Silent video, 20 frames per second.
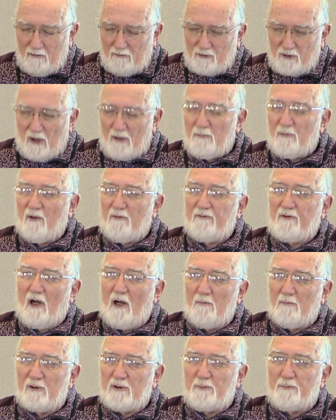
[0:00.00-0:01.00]
Chamber of
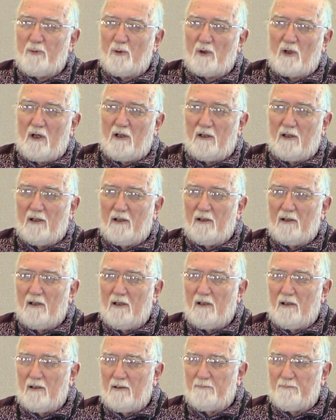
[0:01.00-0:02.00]
Commerce put
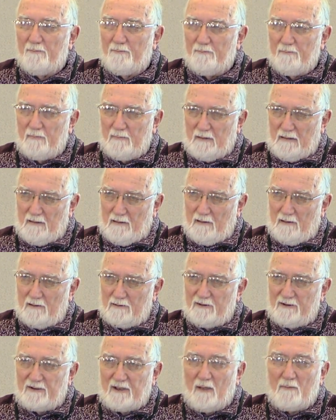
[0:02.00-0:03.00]
on a
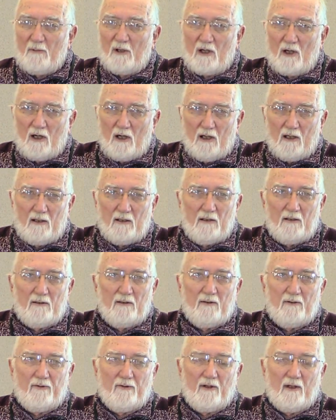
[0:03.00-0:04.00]
seminar
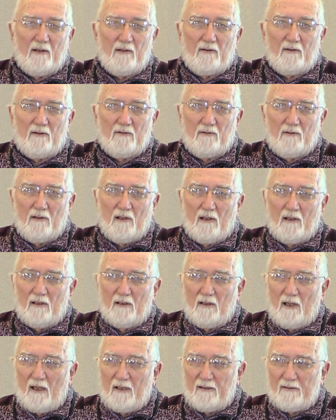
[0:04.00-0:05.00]
that
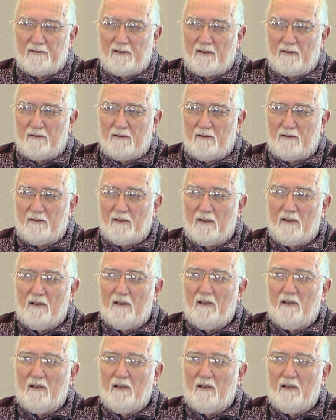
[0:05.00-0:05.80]
I attended